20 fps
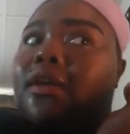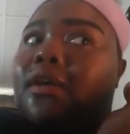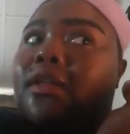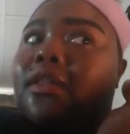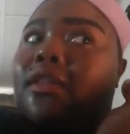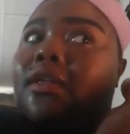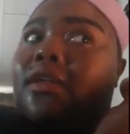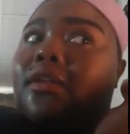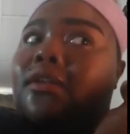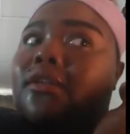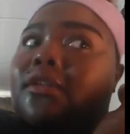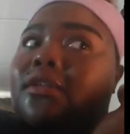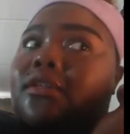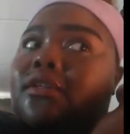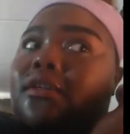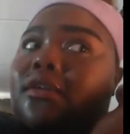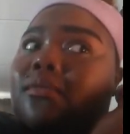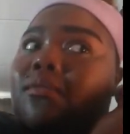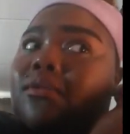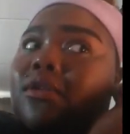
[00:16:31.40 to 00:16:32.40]
And then the
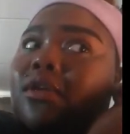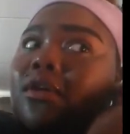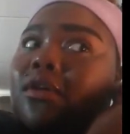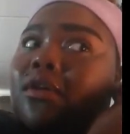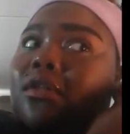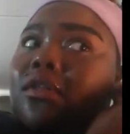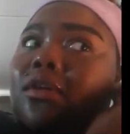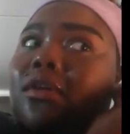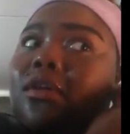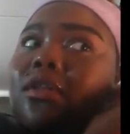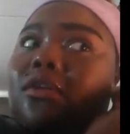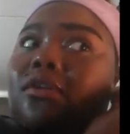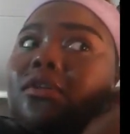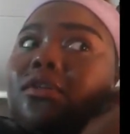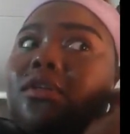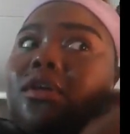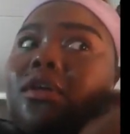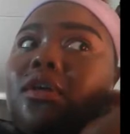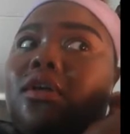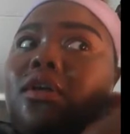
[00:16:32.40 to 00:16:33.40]
same thing on the other
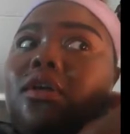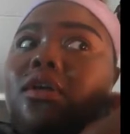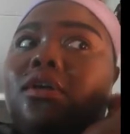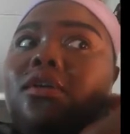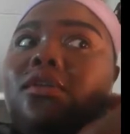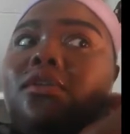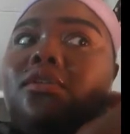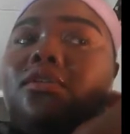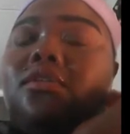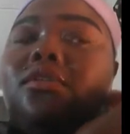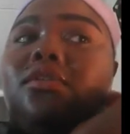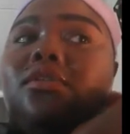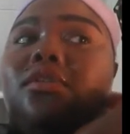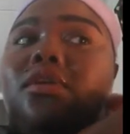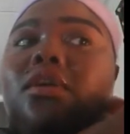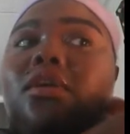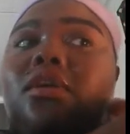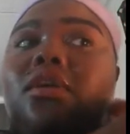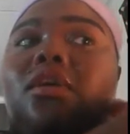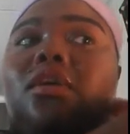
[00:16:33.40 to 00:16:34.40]
side. Just
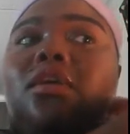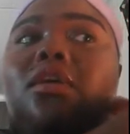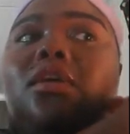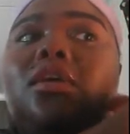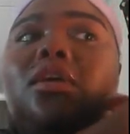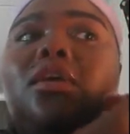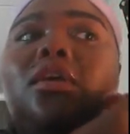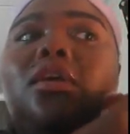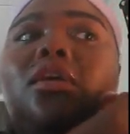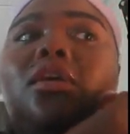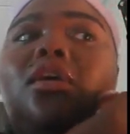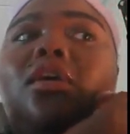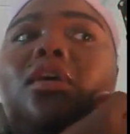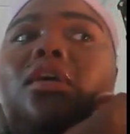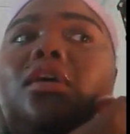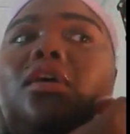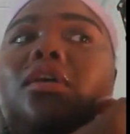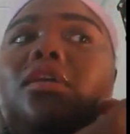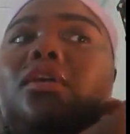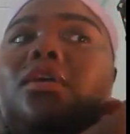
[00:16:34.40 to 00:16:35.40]
take it
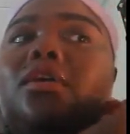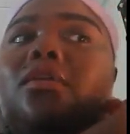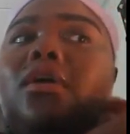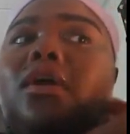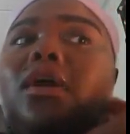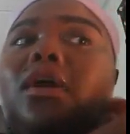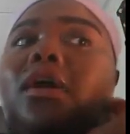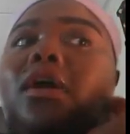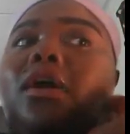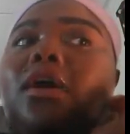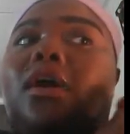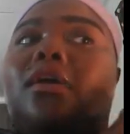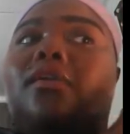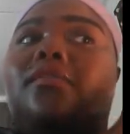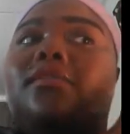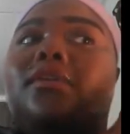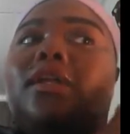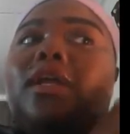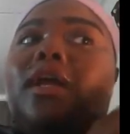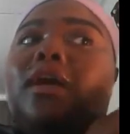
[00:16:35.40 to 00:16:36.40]
under where I
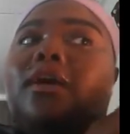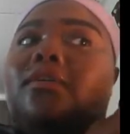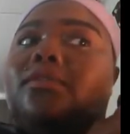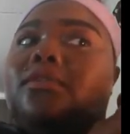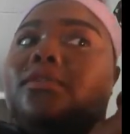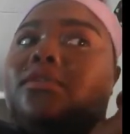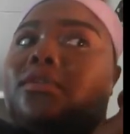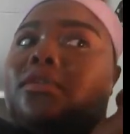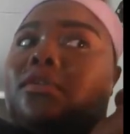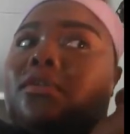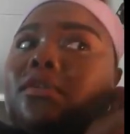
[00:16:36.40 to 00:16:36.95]
carved it out.